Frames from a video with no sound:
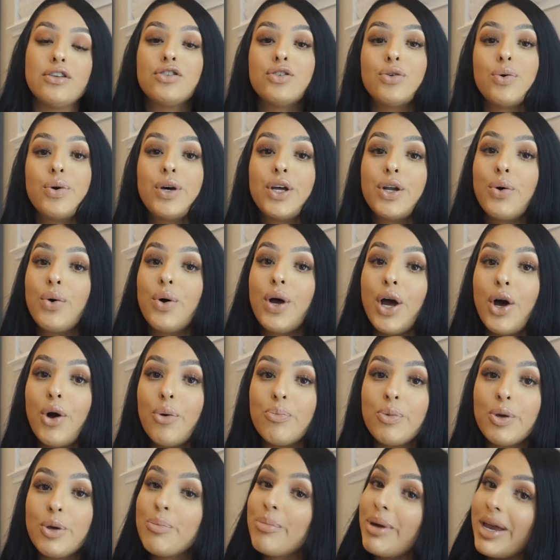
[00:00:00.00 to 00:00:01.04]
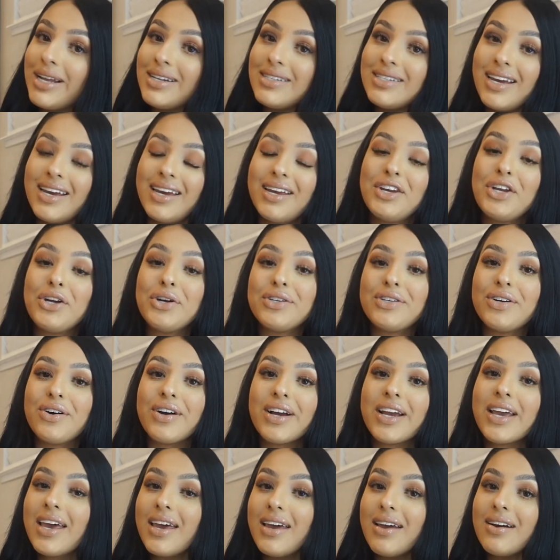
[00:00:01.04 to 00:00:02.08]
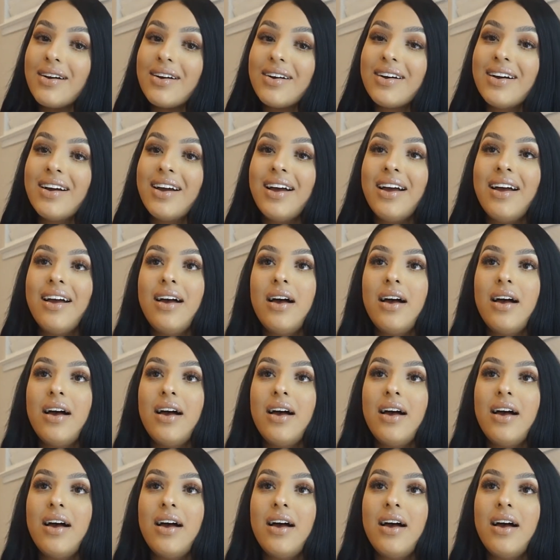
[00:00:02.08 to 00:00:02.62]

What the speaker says: so it'll help you maintain your dark hair.